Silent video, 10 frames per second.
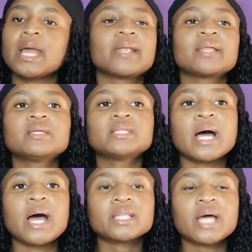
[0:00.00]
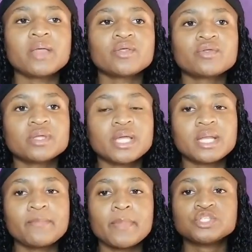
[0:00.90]
And I think the other thing that
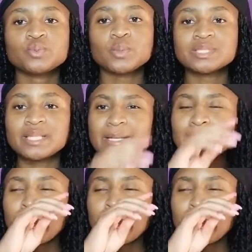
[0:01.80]
he mentioned was that